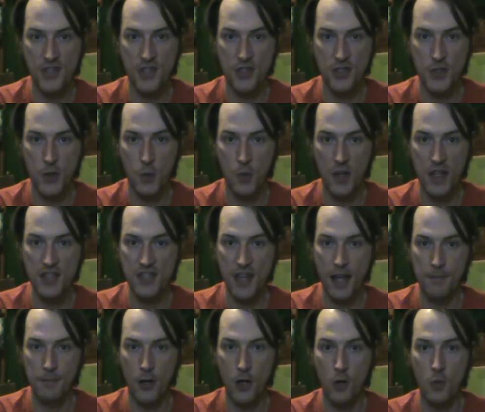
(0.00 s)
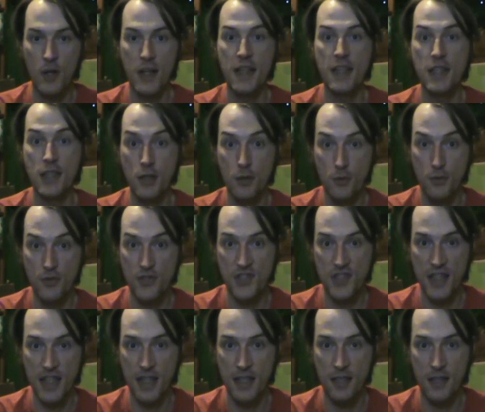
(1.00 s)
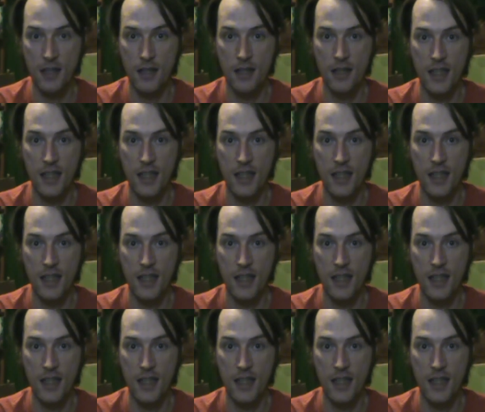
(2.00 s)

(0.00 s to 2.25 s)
and toys I've already used in